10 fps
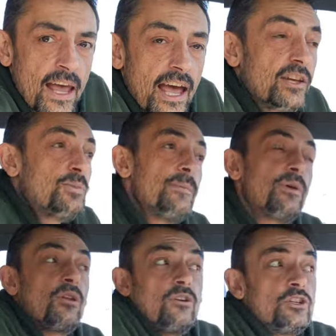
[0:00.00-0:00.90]
As
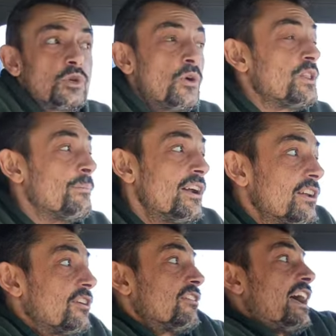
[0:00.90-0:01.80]
people are enjoying the money,
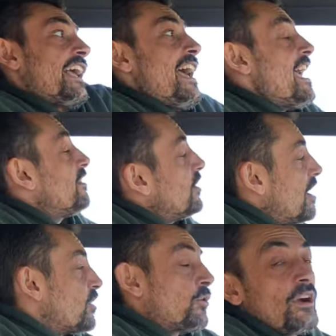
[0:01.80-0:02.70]
they're like, hey, look
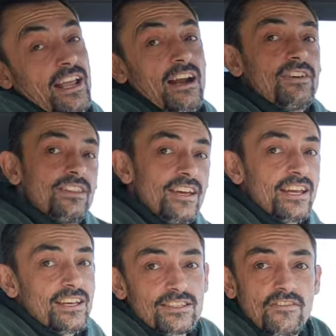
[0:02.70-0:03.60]
how great everything
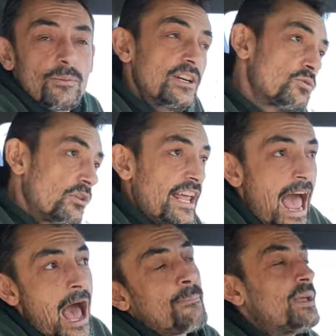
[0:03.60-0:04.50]
is. Everybody's really
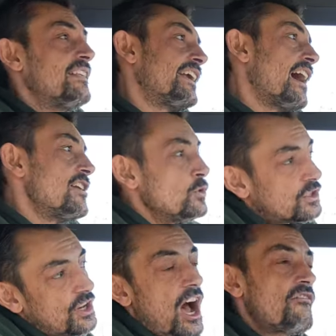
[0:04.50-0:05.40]
happy and they got new
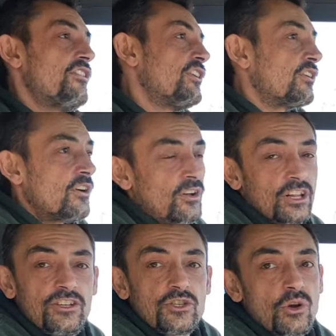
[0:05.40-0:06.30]
stuff and they're all
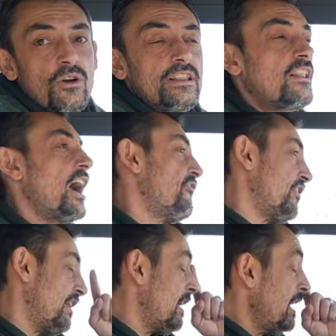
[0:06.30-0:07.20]
enjoying life.
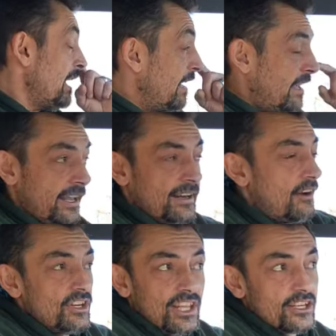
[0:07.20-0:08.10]
And and
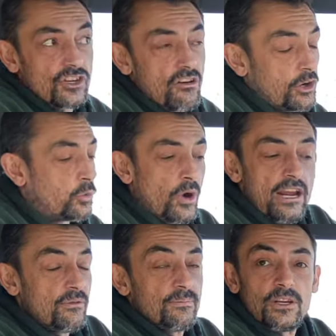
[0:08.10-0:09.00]
everything's
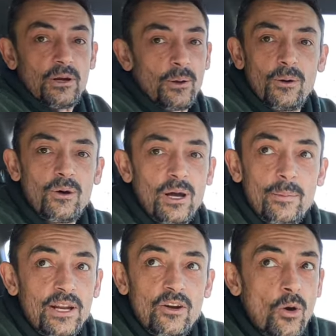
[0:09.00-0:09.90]
great. You know, I
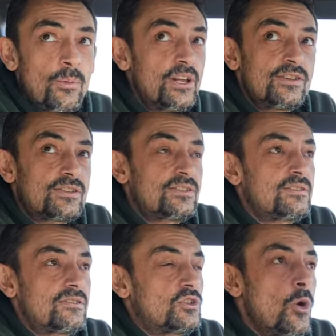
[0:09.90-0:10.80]
mean,
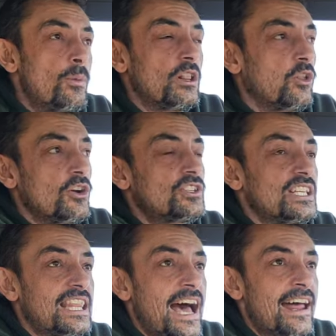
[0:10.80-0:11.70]
nobody's nobody looks
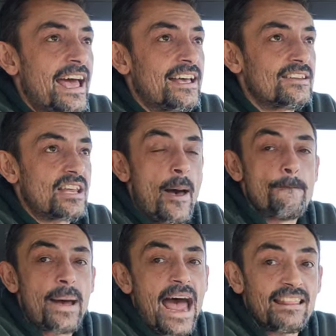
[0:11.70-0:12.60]
at that
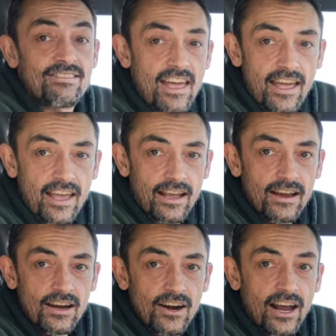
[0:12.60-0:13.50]
as a bad
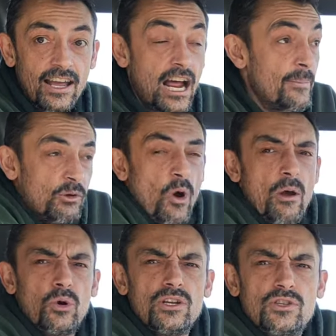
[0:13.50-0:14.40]
thing, right? I
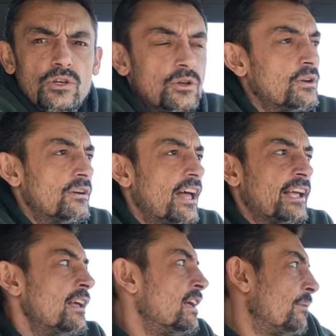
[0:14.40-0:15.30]
mean, why would you? You're
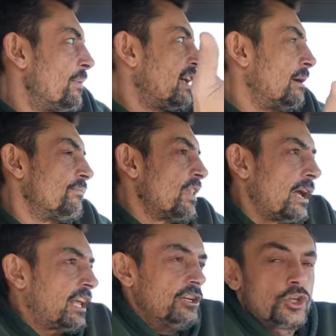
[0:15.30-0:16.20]
like, man, I'm
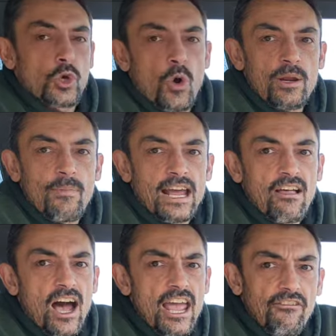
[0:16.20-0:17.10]
like enjoying my
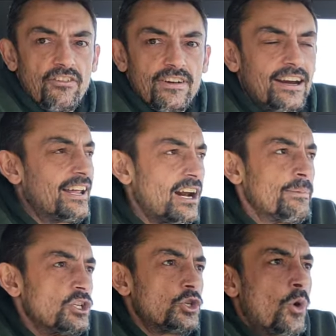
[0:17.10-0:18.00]
life, right? I'm
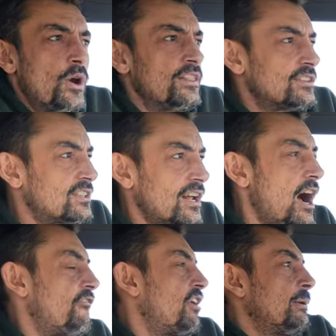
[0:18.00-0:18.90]
enjoying the
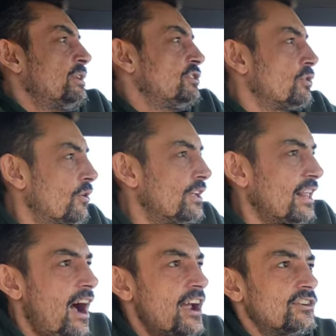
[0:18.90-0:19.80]
stuff. I'm enjoying
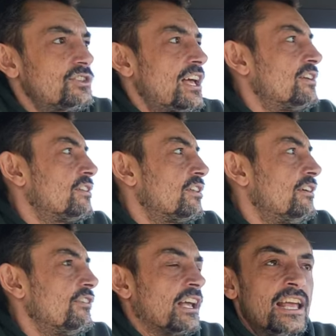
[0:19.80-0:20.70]
the higher standard of
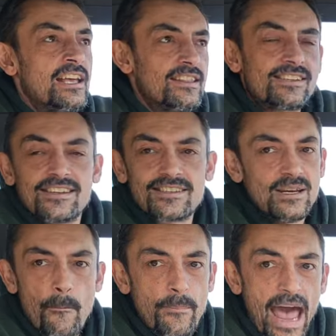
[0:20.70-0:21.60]
living. This
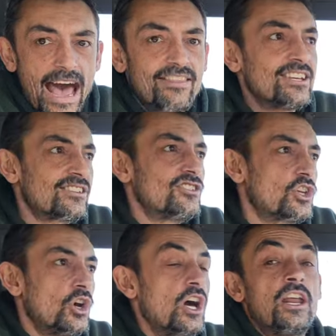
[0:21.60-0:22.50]
isn't bad. This is
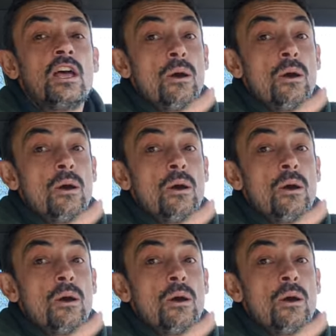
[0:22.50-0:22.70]
good.